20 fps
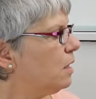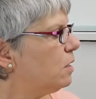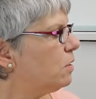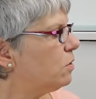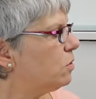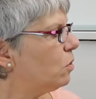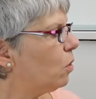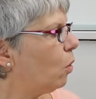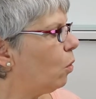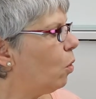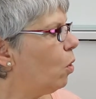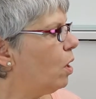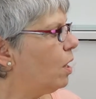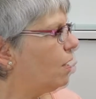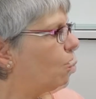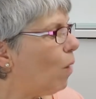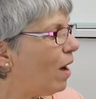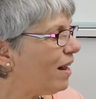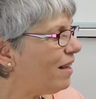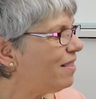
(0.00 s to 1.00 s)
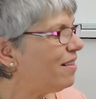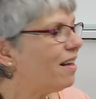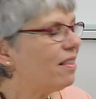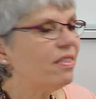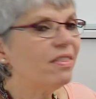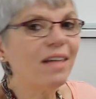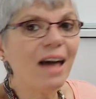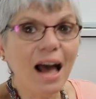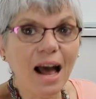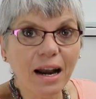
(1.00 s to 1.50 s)
So wider
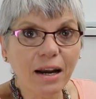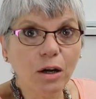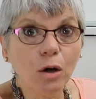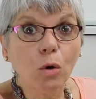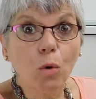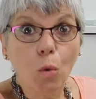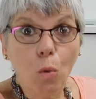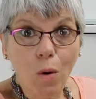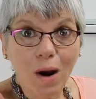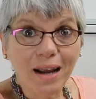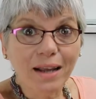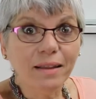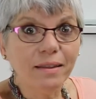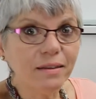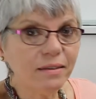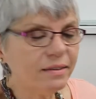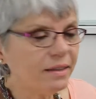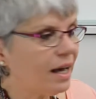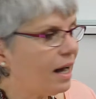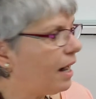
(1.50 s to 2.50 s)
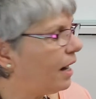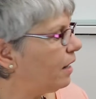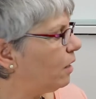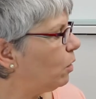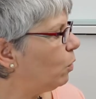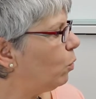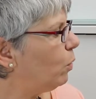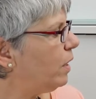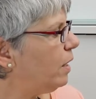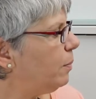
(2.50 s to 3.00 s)
than
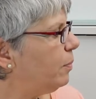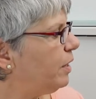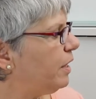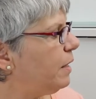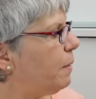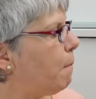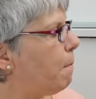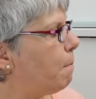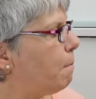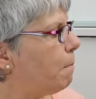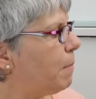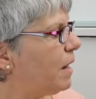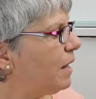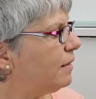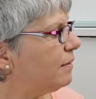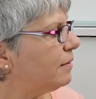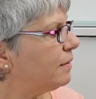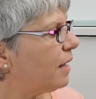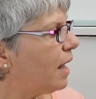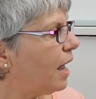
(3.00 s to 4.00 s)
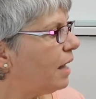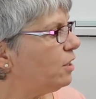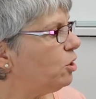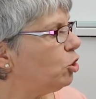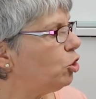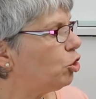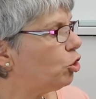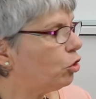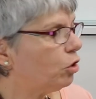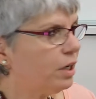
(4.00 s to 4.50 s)
will be más
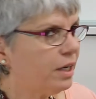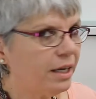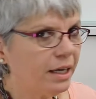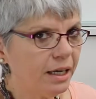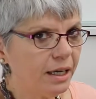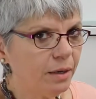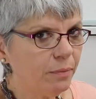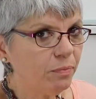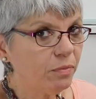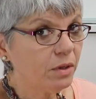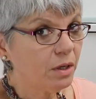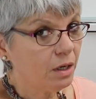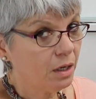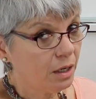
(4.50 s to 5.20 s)
ancho que